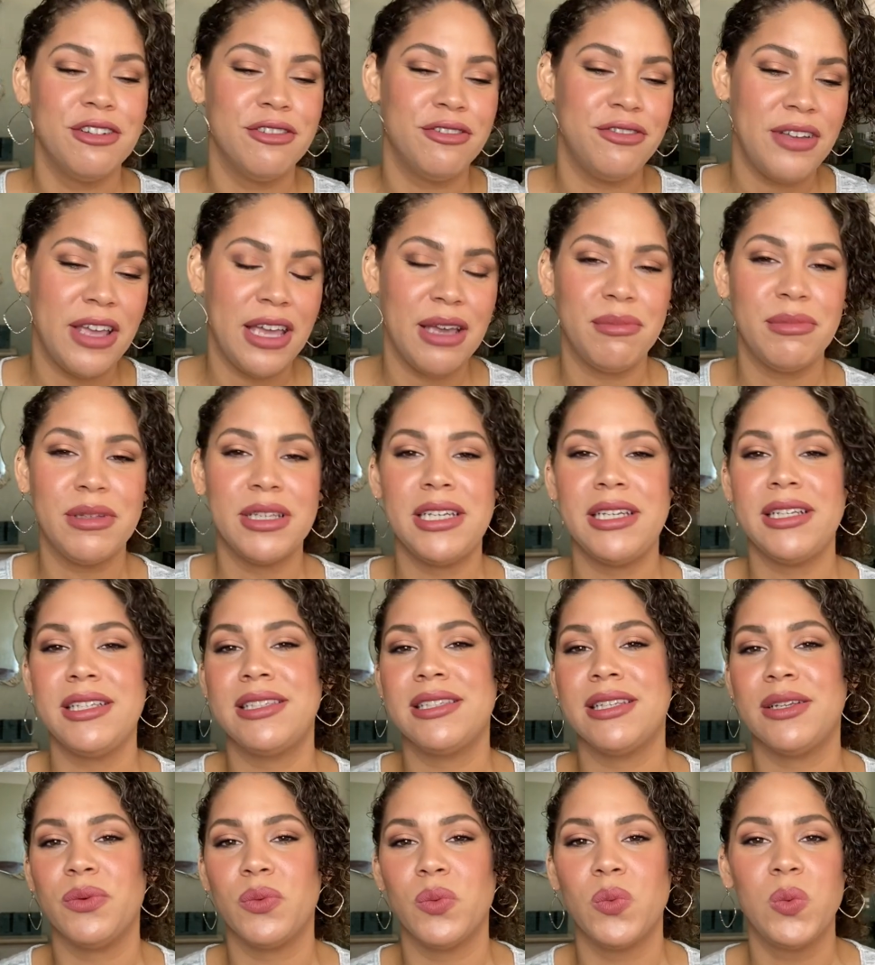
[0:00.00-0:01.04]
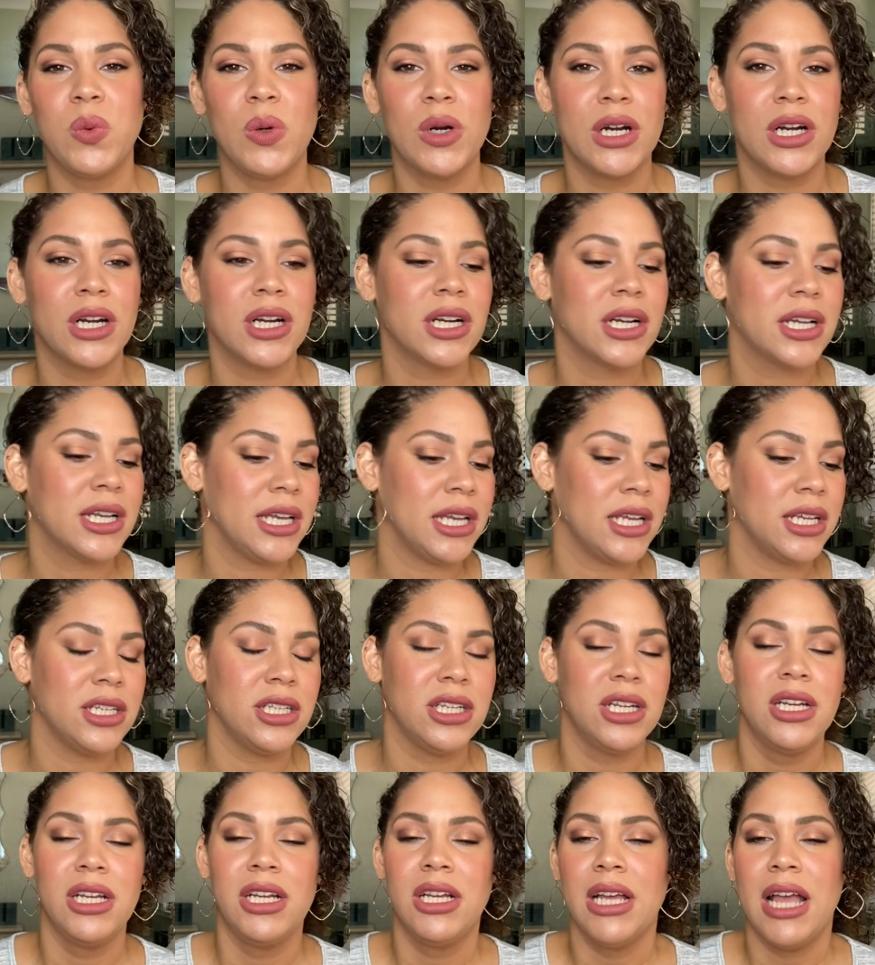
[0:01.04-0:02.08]
families and work
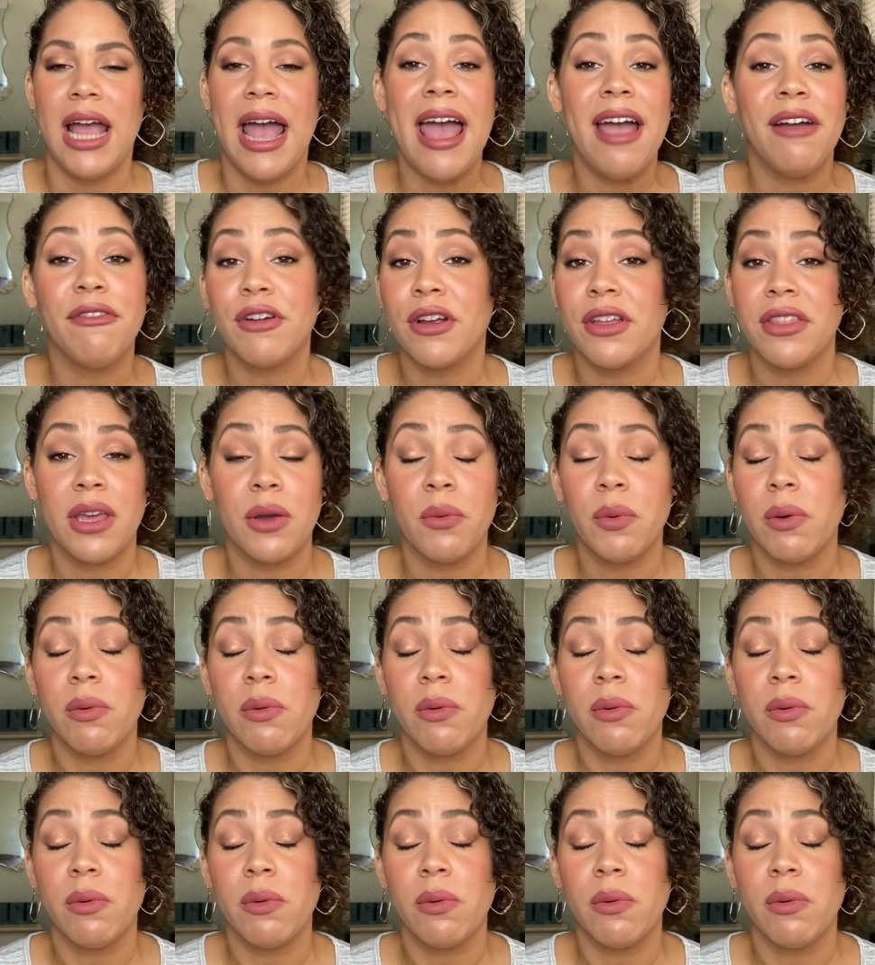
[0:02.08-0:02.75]
and everything.